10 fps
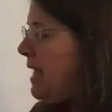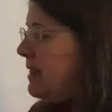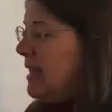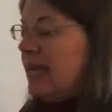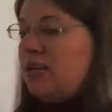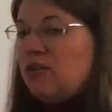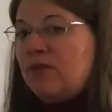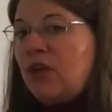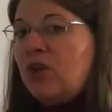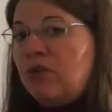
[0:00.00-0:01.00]
and set each of
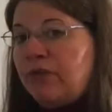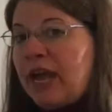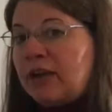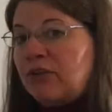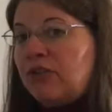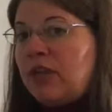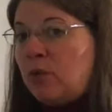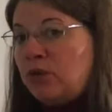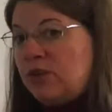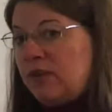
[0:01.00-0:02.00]
those factors
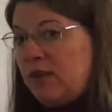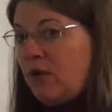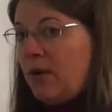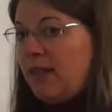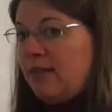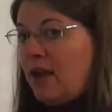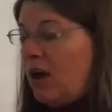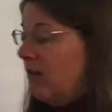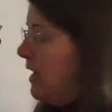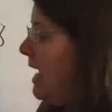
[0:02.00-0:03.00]
equal to 0 and solve.